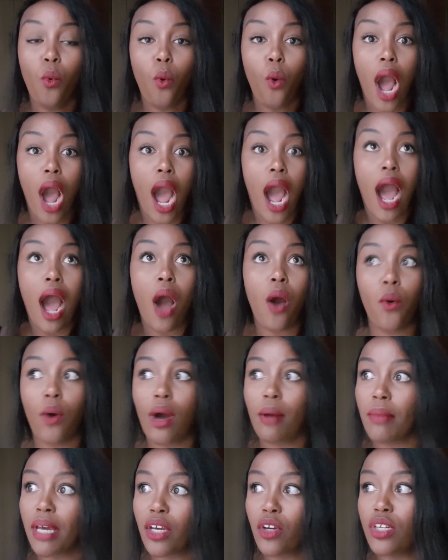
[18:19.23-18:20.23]
how
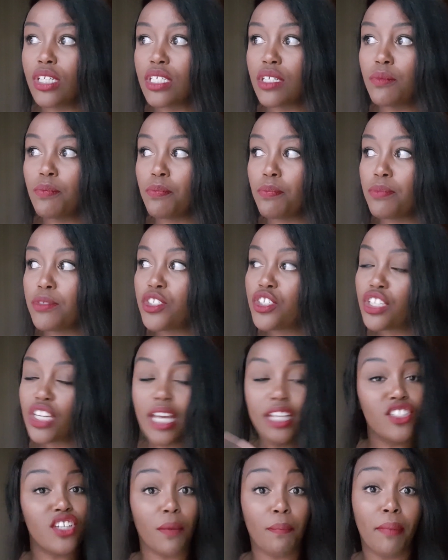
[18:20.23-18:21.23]
am I going to
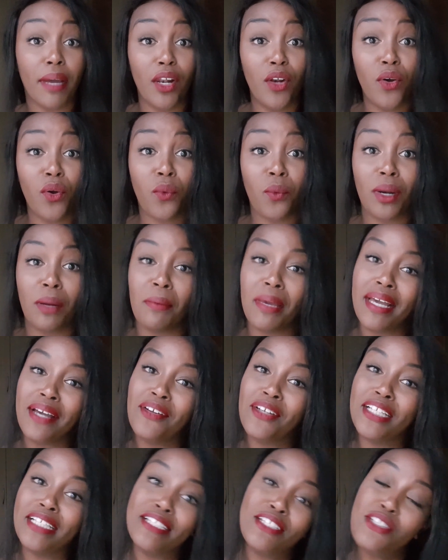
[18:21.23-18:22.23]
change up my look? What am I
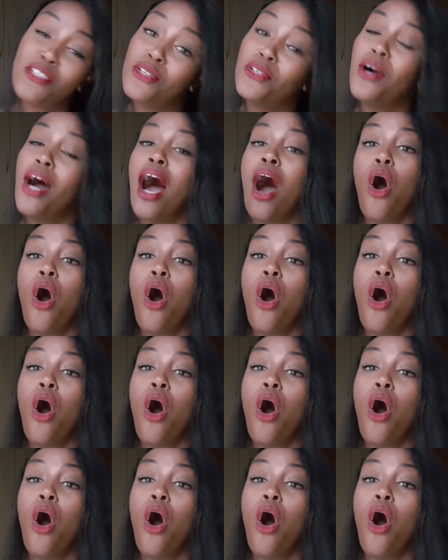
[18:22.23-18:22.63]
going to do?